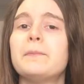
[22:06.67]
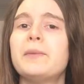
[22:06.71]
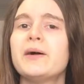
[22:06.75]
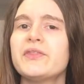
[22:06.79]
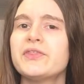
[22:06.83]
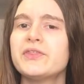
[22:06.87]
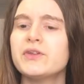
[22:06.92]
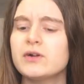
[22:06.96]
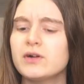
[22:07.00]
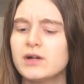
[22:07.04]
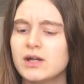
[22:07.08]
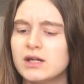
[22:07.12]
But
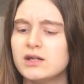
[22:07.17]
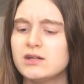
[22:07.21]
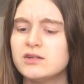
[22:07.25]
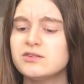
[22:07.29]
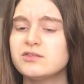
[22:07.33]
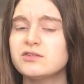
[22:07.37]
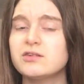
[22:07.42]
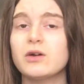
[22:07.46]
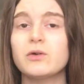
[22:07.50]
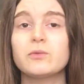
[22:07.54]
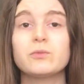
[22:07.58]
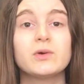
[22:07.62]
there is
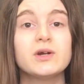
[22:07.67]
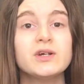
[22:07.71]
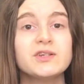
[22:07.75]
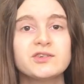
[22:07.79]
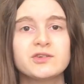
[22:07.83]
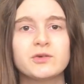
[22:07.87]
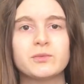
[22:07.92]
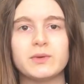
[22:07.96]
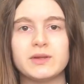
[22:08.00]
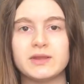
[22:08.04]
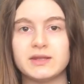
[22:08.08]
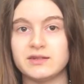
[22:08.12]
a
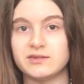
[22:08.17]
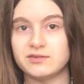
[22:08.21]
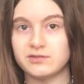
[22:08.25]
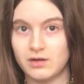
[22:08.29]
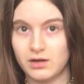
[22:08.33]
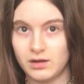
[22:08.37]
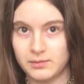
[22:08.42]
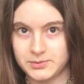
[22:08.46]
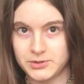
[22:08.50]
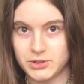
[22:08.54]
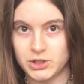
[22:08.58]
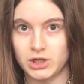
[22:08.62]
risk with this
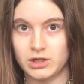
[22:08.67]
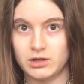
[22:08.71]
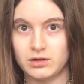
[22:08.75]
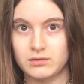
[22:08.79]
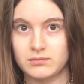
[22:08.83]
option.